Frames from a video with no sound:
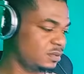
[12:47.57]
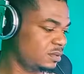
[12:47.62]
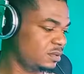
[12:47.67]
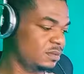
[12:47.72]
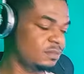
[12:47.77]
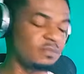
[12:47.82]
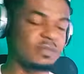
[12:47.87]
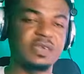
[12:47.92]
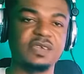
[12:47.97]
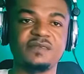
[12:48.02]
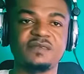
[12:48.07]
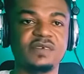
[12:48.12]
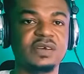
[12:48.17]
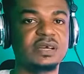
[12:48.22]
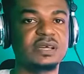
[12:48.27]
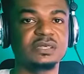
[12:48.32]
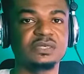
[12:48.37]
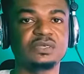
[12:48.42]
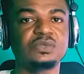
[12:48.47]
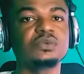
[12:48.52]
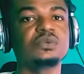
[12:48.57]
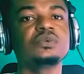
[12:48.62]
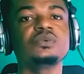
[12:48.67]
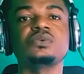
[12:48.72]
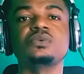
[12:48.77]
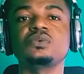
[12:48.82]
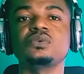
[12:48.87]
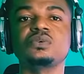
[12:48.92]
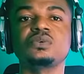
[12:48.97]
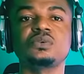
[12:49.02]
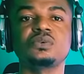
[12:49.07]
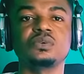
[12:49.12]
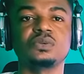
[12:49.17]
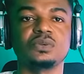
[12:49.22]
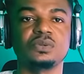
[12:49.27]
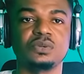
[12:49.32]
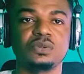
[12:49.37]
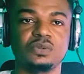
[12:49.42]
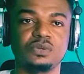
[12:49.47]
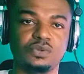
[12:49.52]
Mi fa so
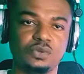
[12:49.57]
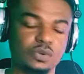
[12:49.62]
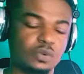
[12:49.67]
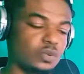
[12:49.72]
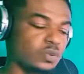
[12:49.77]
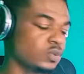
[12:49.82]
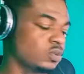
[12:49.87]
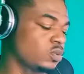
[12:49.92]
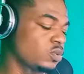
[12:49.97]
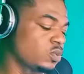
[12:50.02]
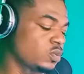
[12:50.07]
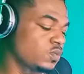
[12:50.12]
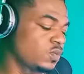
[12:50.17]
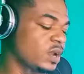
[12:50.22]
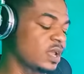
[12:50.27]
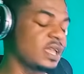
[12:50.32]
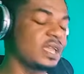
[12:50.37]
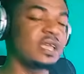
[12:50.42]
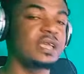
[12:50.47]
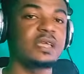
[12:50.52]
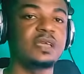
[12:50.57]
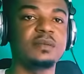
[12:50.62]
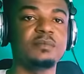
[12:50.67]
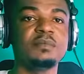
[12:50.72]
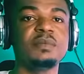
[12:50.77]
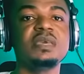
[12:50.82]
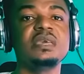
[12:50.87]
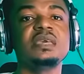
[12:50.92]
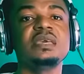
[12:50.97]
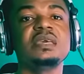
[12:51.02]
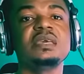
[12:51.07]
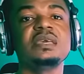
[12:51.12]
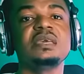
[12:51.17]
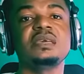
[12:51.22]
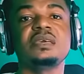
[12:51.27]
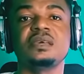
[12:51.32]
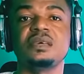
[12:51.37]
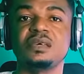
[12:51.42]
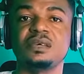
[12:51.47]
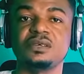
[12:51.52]
do re
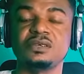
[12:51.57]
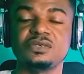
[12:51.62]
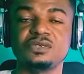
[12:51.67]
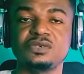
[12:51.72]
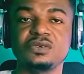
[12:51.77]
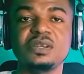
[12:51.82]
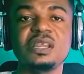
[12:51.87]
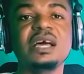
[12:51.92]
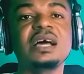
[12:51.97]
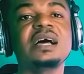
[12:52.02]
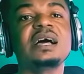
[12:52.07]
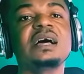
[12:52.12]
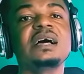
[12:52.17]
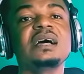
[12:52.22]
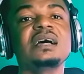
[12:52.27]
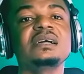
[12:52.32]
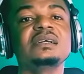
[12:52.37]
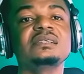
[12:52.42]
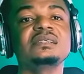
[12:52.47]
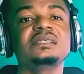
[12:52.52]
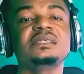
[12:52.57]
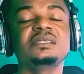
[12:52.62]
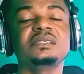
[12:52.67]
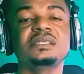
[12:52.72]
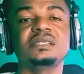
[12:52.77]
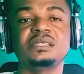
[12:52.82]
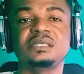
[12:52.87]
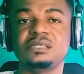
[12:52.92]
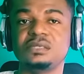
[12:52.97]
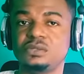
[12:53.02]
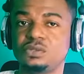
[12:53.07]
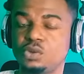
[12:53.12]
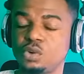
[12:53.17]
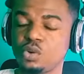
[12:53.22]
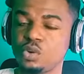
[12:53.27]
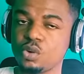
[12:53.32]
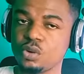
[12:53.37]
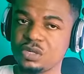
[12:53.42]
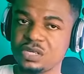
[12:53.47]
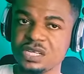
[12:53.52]
mi so la
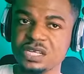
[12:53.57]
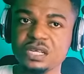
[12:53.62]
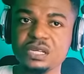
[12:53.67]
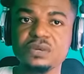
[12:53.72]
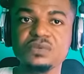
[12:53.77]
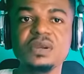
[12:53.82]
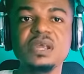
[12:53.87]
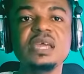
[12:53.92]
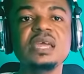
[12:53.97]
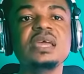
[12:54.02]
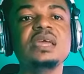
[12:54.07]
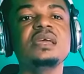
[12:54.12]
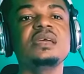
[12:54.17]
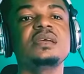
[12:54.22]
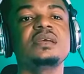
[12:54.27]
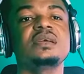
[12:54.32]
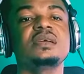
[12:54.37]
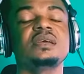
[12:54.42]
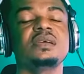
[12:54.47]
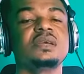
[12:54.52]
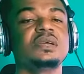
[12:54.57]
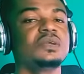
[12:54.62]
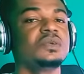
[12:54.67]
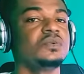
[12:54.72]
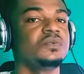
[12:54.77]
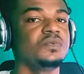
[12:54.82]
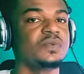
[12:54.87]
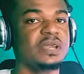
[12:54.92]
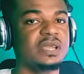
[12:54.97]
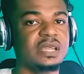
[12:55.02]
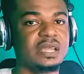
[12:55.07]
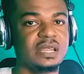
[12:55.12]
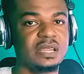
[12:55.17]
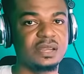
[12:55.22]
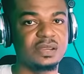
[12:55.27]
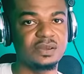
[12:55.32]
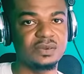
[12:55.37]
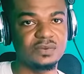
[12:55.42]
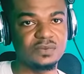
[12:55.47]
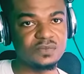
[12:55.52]
do di re re
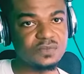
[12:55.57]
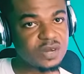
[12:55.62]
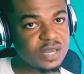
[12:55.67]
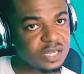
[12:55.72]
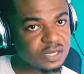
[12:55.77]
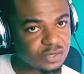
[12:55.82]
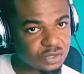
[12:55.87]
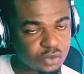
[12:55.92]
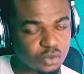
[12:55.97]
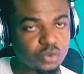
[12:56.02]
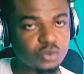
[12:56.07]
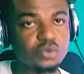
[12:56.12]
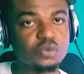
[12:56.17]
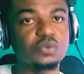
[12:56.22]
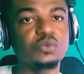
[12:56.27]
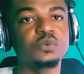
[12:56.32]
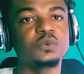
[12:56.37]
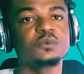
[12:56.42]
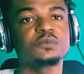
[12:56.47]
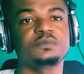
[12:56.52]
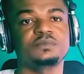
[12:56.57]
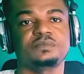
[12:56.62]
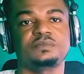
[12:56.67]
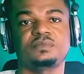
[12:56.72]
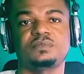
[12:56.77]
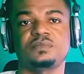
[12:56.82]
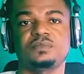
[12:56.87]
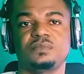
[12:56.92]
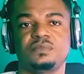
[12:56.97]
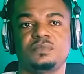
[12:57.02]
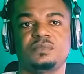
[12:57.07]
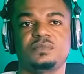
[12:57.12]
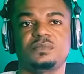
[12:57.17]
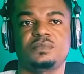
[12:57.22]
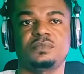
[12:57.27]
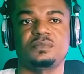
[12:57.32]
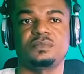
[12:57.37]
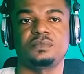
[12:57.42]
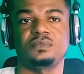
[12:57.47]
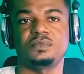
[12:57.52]
so.
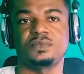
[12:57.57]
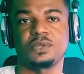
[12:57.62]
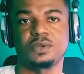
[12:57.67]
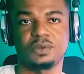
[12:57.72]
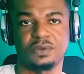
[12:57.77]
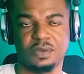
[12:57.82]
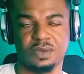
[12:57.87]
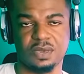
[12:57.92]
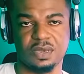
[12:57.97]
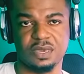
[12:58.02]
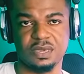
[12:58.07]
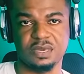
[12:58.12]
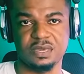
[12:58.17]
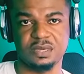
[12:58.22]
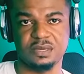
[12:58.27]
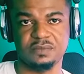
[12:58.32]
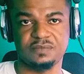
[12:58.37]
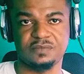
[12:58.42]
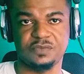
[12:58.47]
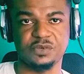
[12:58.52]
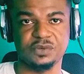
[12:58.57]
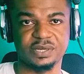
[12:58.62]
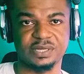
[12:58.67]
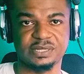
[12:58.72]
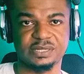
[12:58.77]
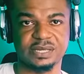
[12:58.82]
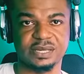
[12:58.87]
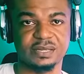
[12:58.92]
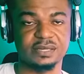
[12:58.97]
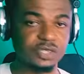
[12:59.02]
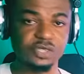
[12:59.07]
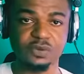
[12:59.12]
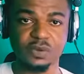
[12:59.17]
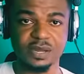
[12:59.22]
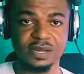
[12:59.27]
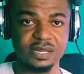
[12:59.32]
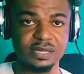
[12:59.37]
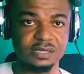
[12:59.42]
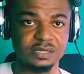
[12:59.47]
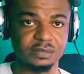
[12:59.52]
Okay, you understand? So I
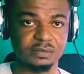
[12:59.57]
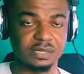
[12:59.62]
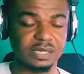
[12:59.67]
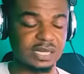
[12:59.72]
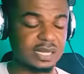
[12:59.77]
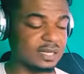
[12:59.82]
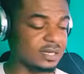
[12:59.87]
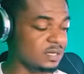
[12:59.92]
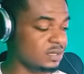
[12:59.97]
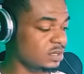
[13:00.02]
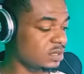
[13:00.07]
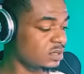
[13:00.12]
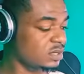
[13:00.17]
did something like this.